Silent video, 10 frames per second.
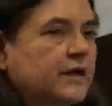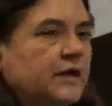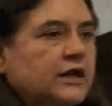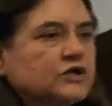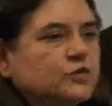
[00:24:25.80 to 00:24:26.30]

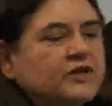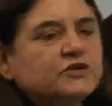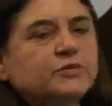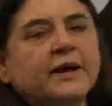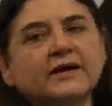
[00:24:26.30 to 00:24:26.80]
Now, Swachh
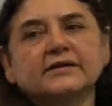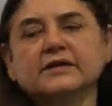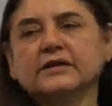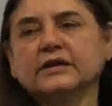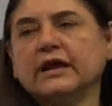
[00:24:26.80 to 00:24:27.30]
Bharat,
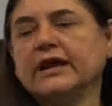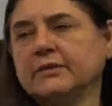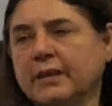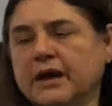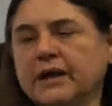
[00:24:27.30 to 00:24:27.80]
in
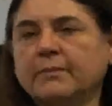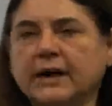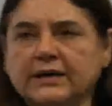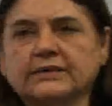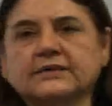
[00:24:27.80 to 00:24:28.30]
my
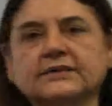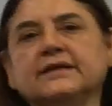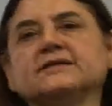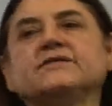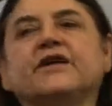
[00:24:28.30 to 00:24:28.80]
mind,
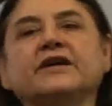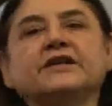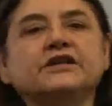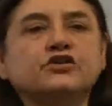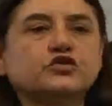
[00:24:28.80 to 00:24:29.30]
is divided
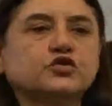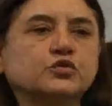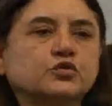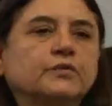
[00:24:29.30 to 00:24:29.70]
into two.